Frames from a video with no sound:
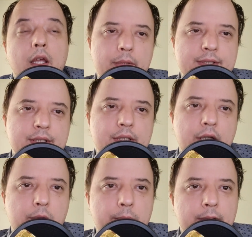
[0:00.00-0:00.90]

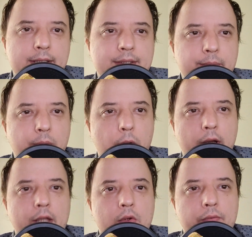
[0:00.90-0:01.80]
Basically, I replaced the
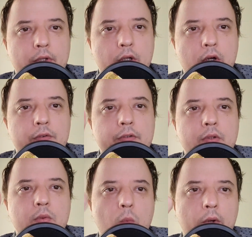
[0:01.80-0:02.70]
brain of the
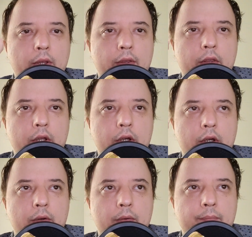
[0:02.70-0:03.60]
oven with
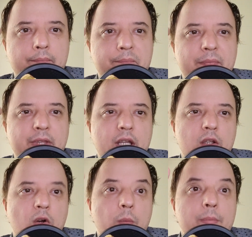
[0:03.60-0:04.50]

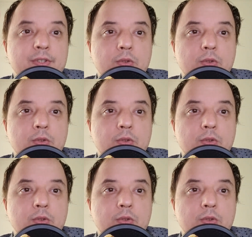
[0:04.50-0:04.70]
an open